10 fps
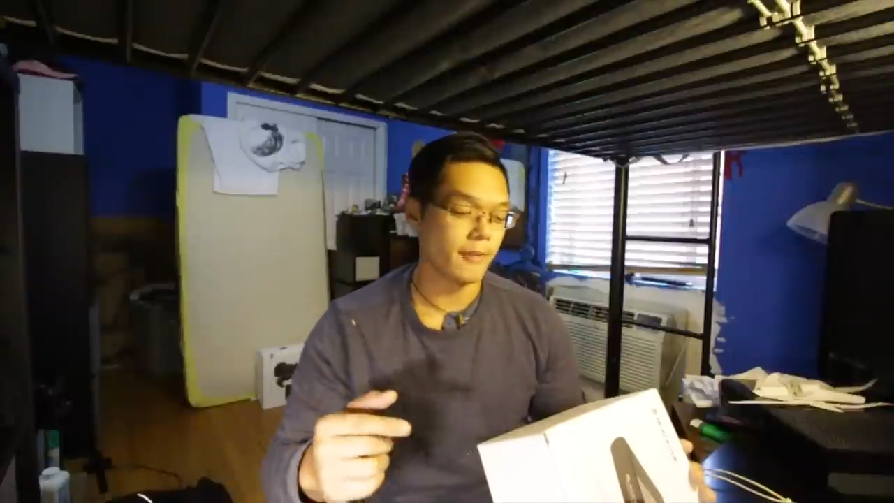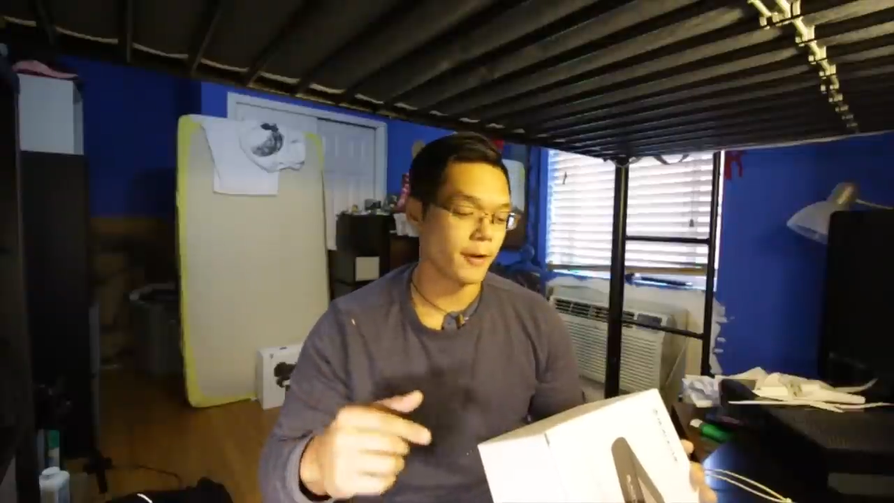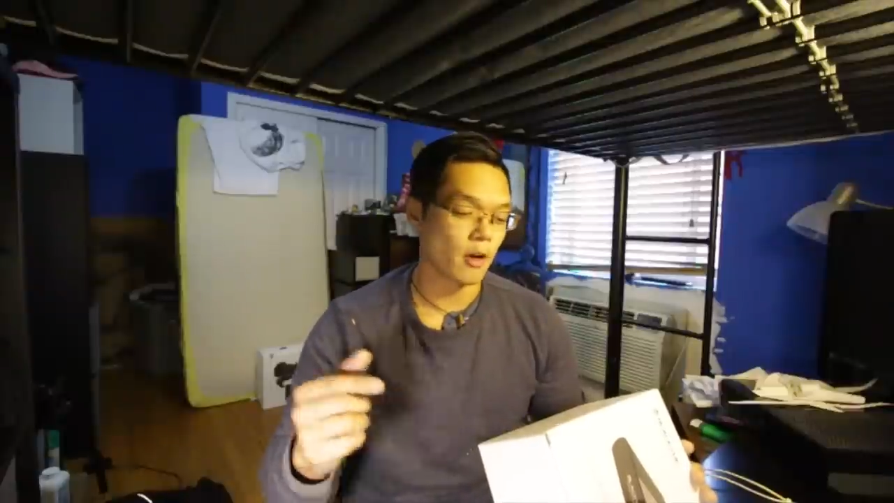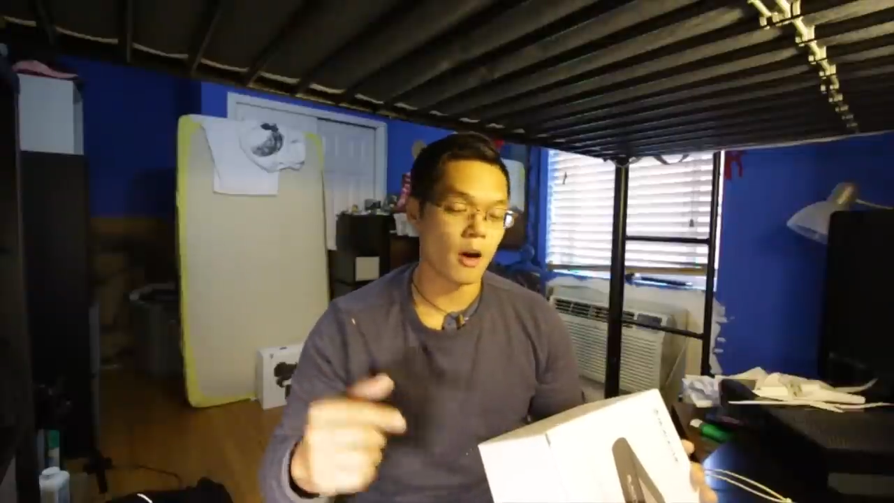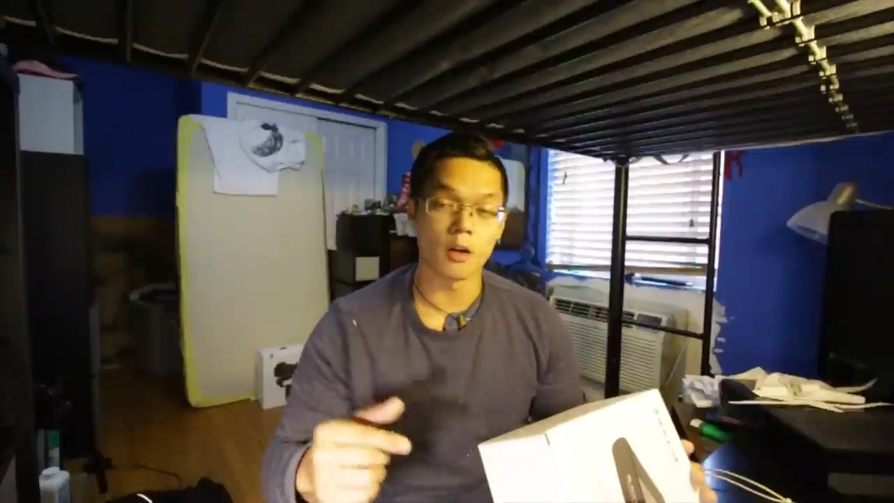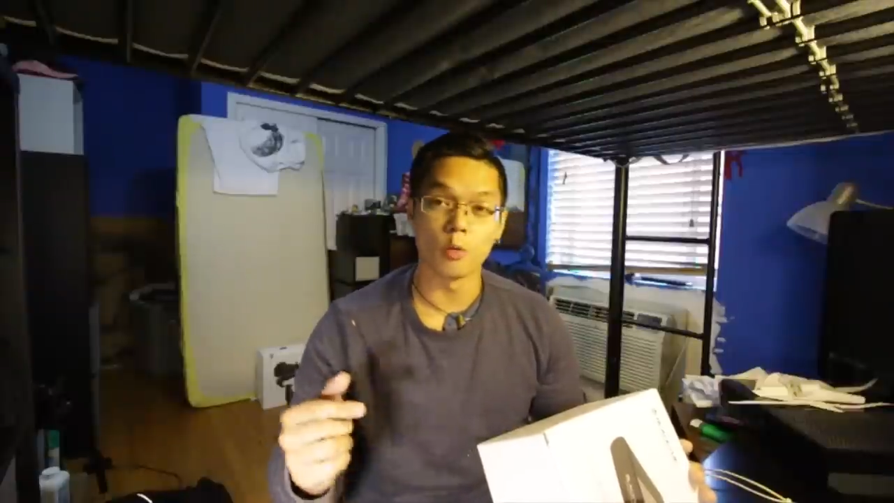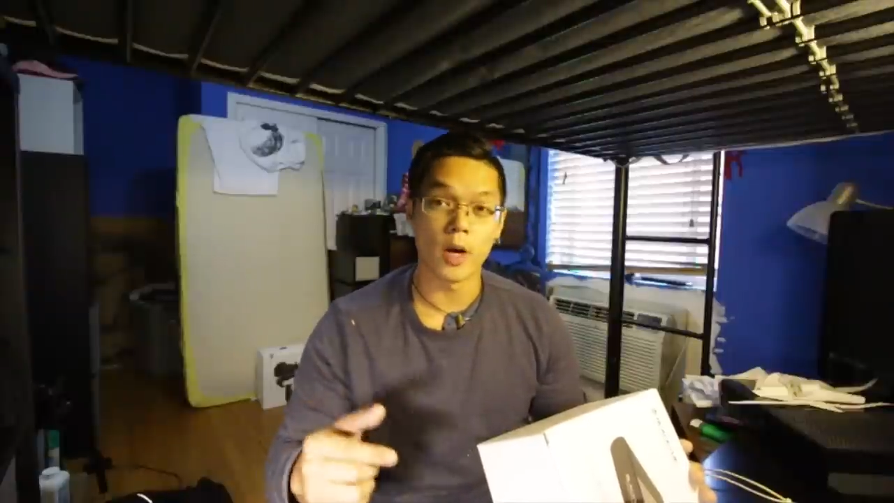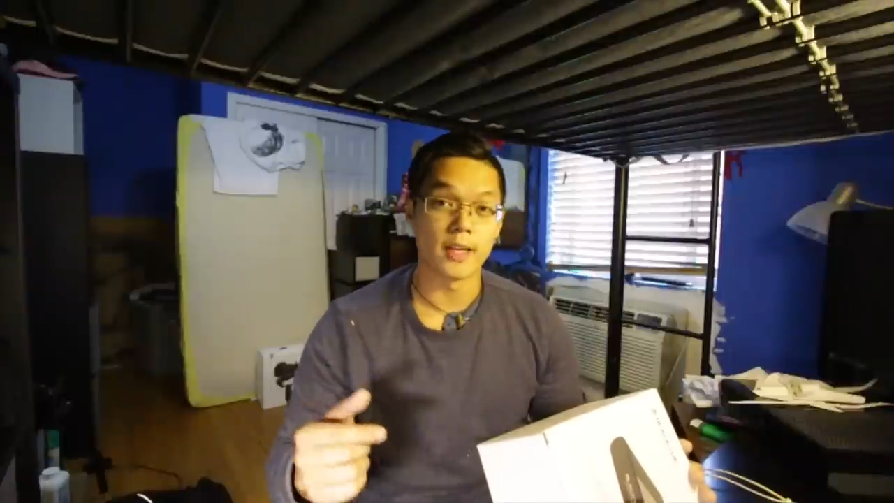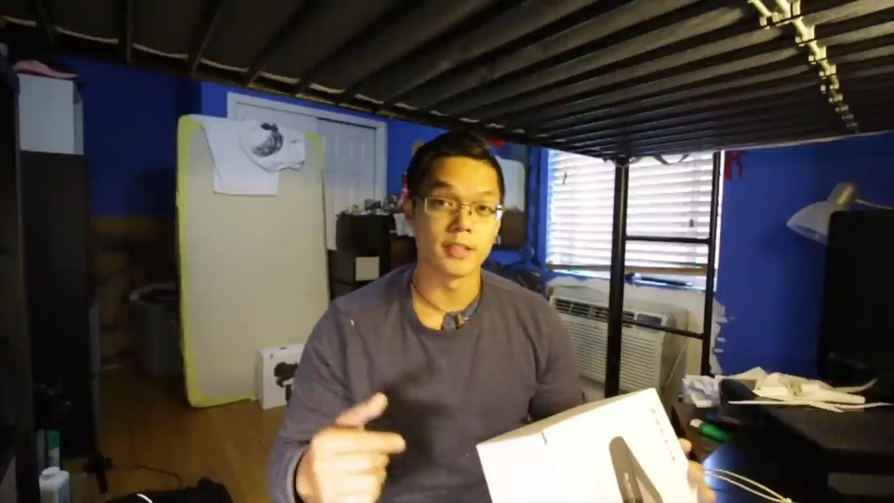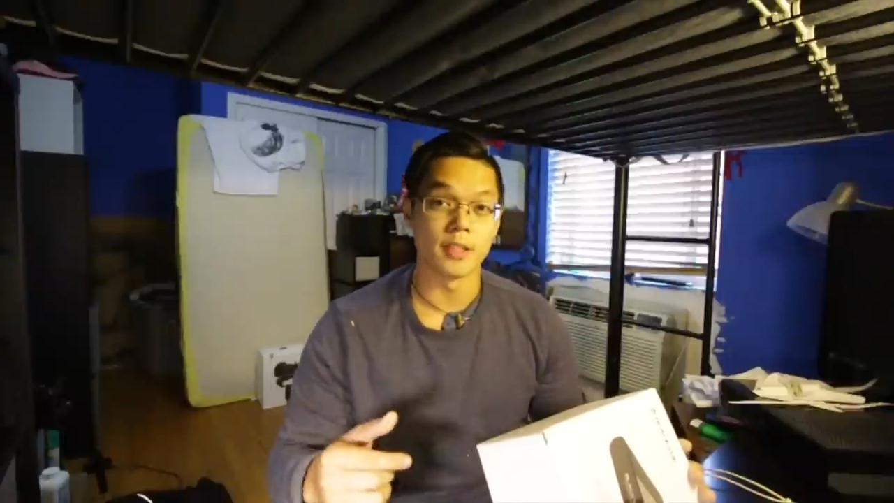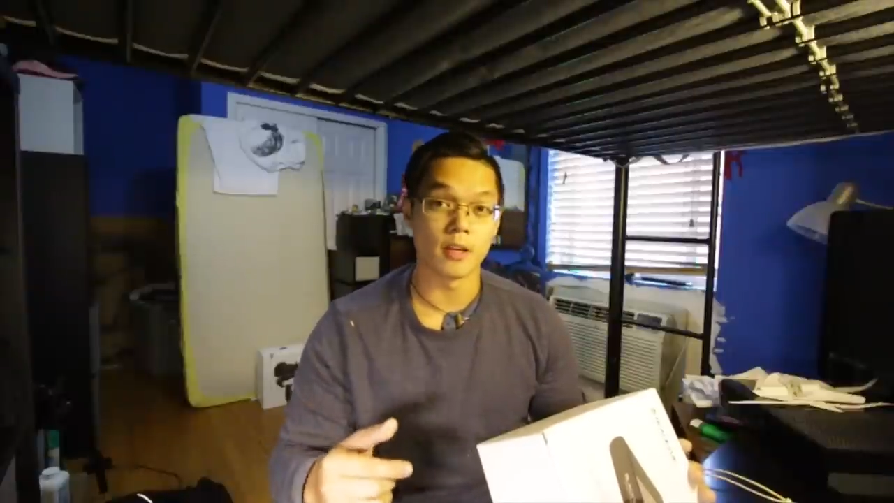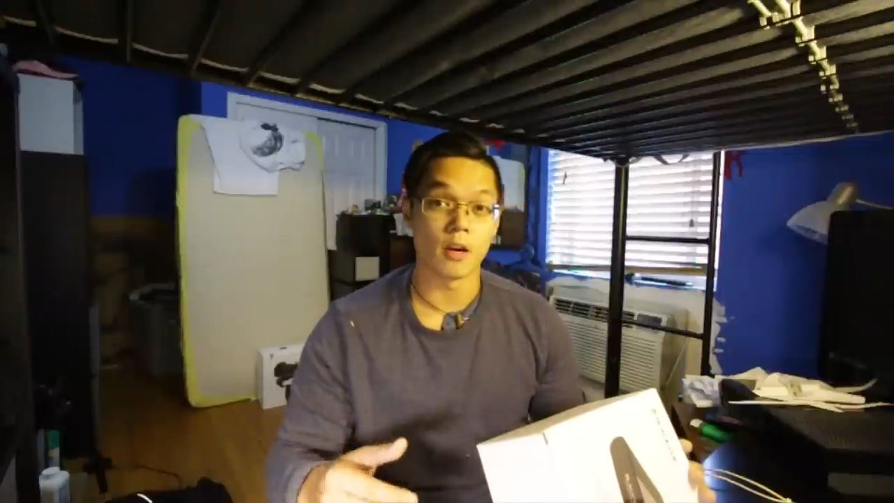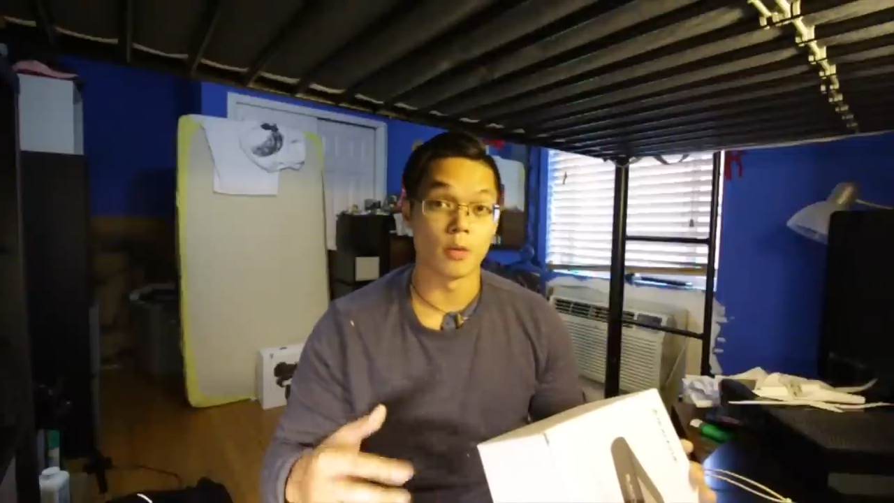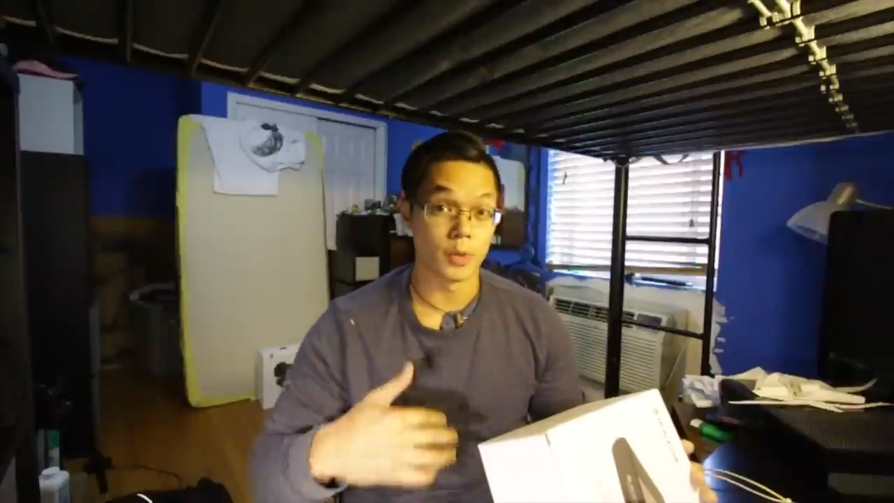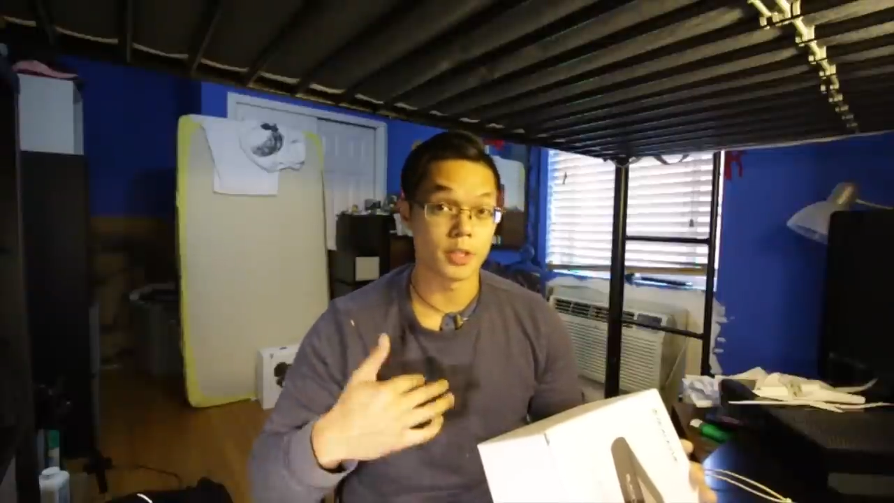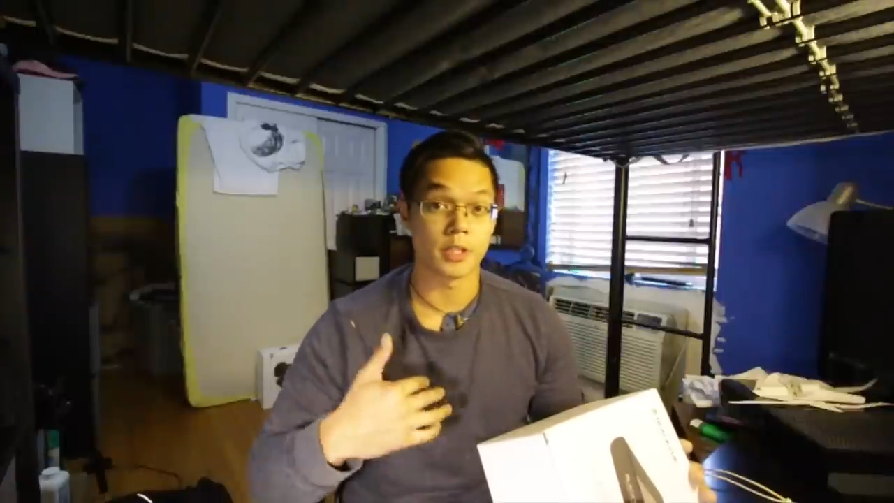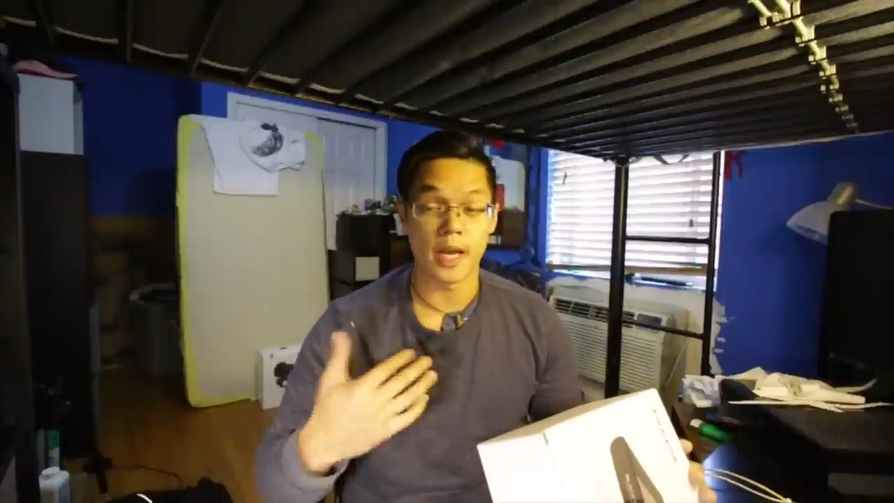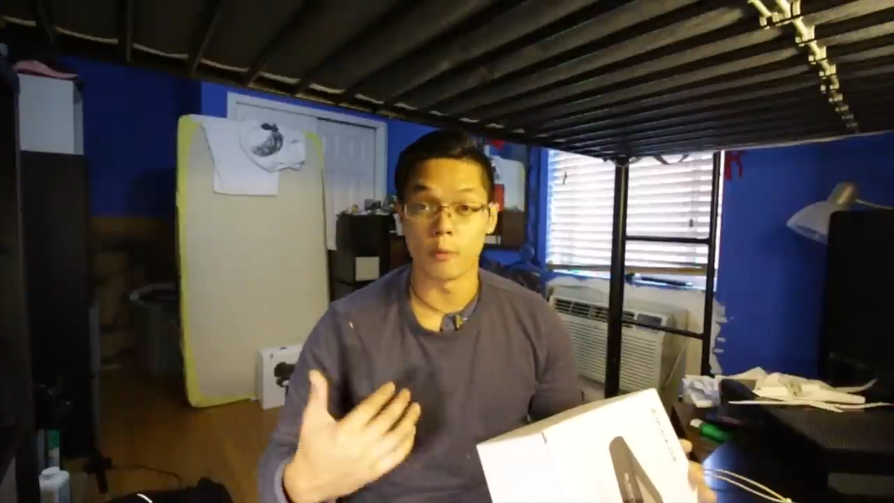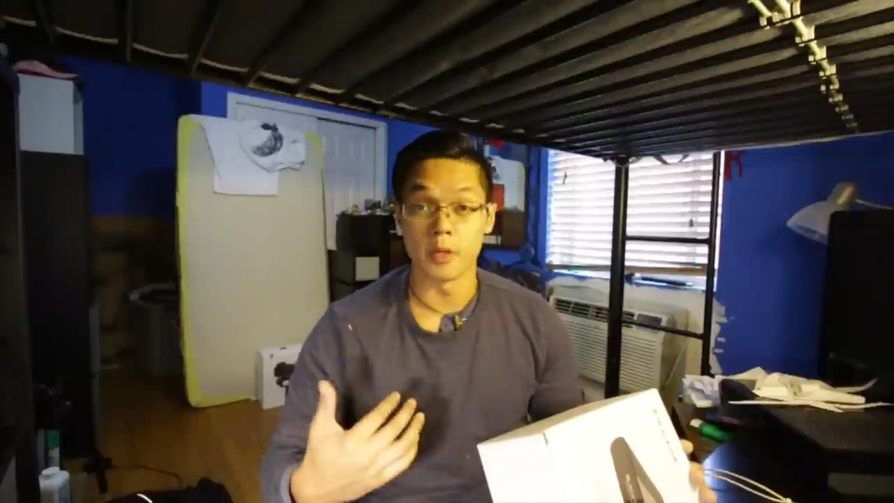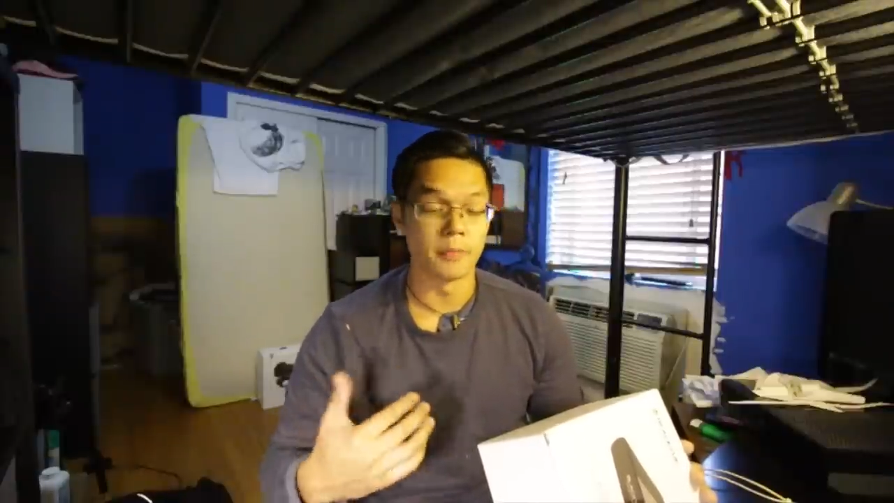if you're hardwired to the car, which
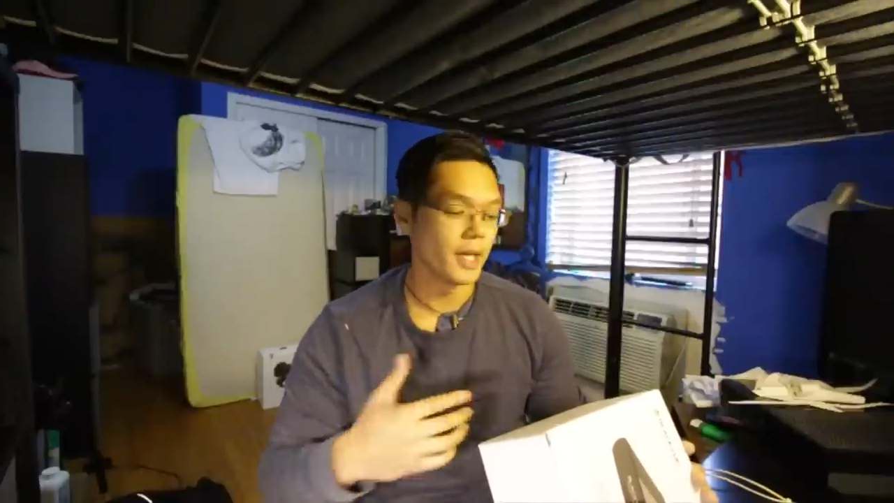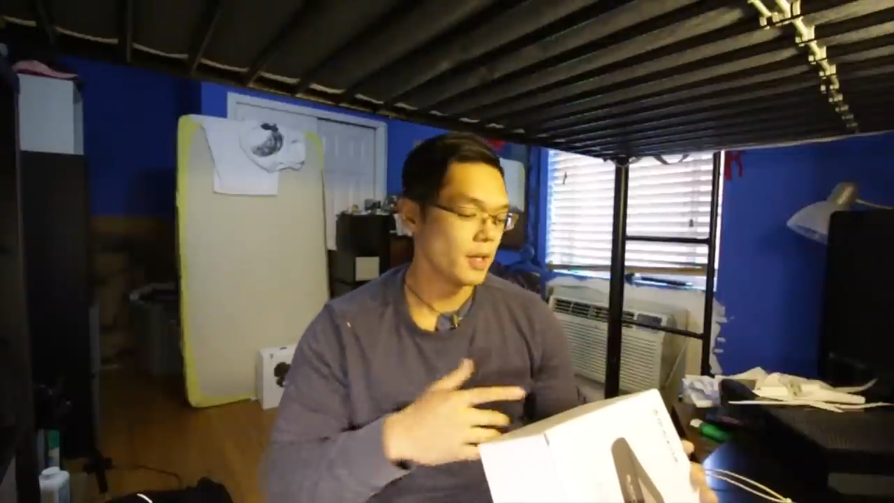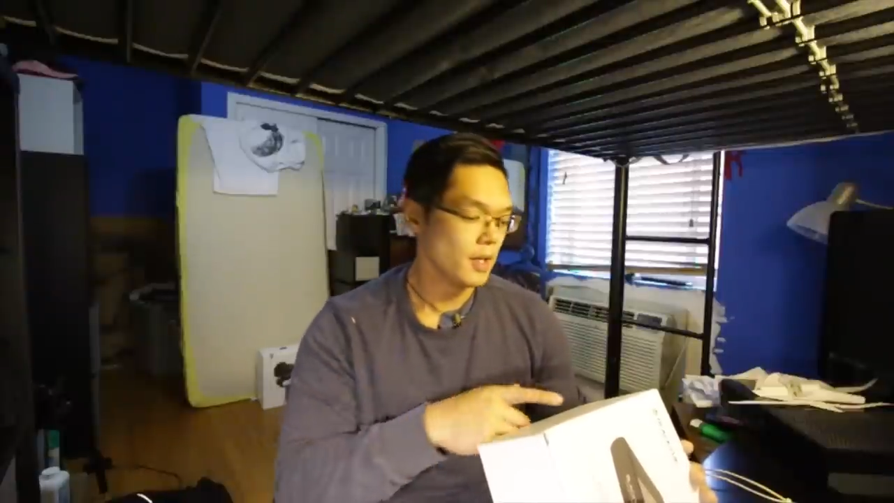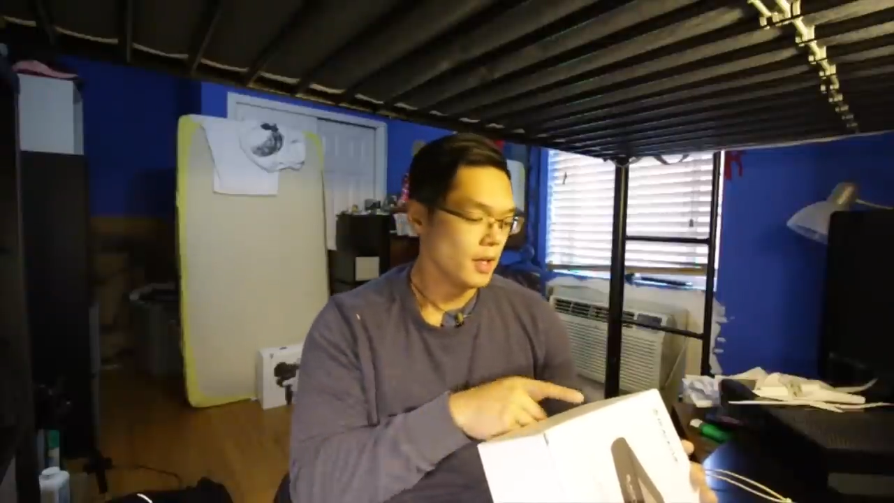I will be.